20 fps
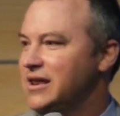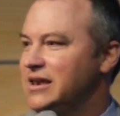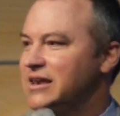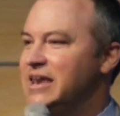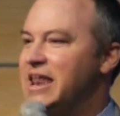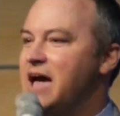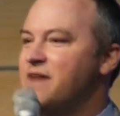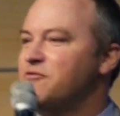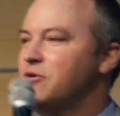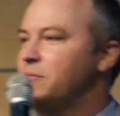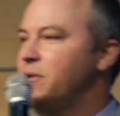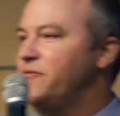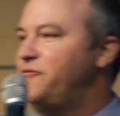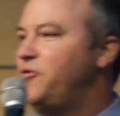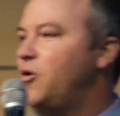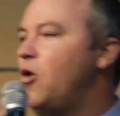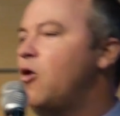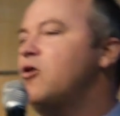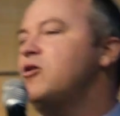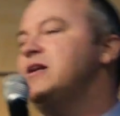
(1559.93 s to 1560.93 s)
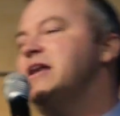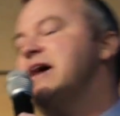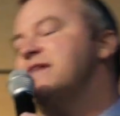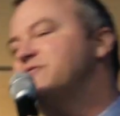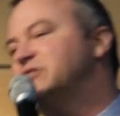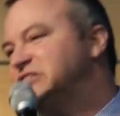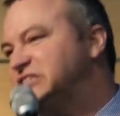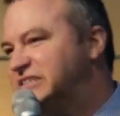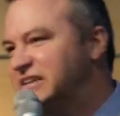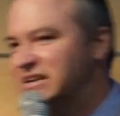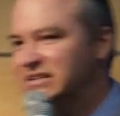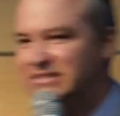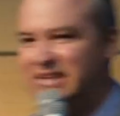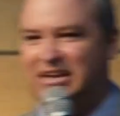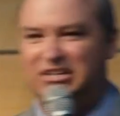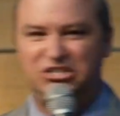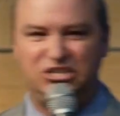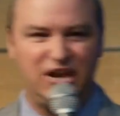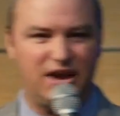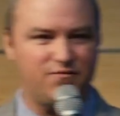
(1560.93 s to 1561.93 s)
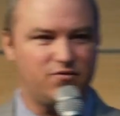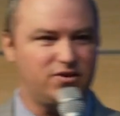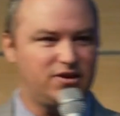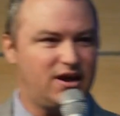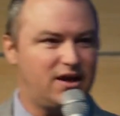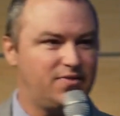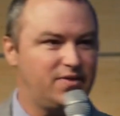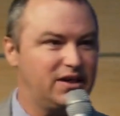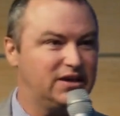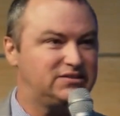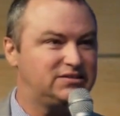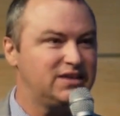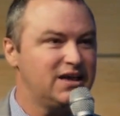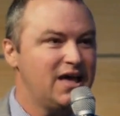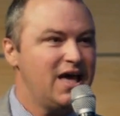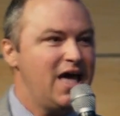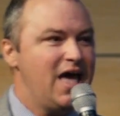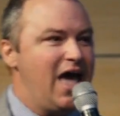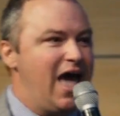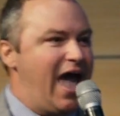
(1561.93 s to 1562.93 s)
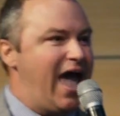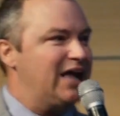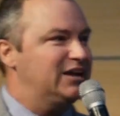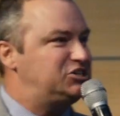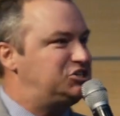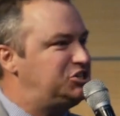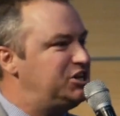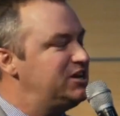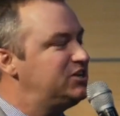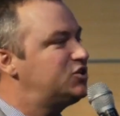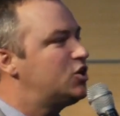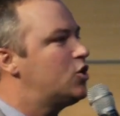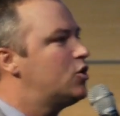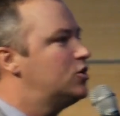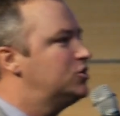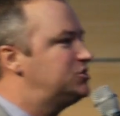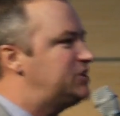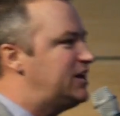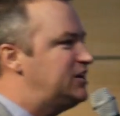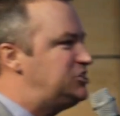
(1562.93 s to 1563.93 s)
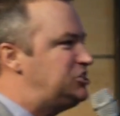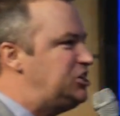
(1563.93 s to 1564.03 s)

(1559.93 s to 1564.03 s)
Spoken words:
Never before, never since has she ever done this. And she turns and